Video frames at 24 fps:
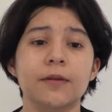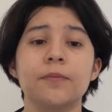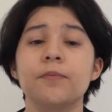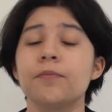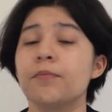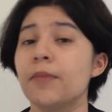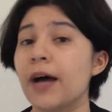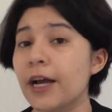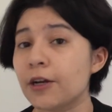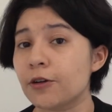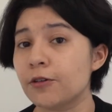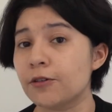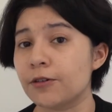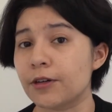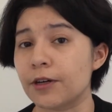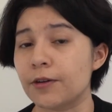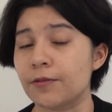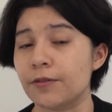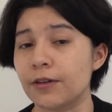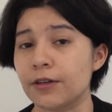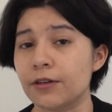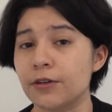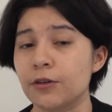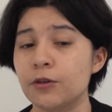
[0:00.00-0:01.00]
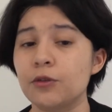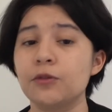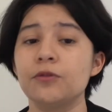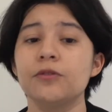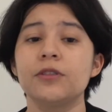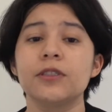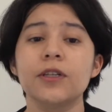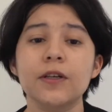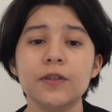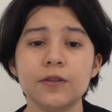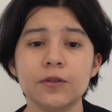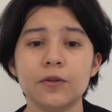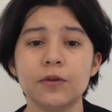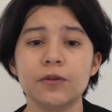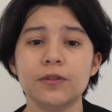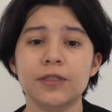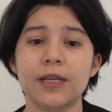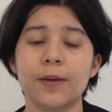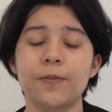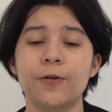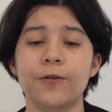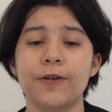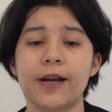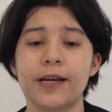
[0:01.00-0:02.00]
Michael Griffin, who you just saw
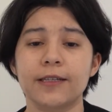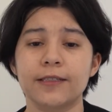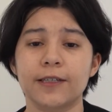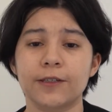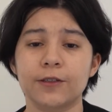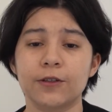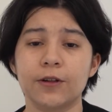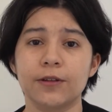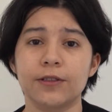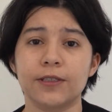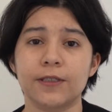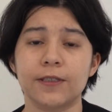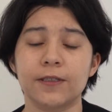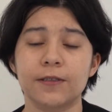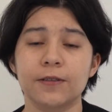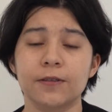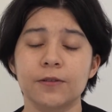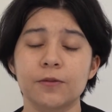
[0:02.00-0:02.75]
demo our technology,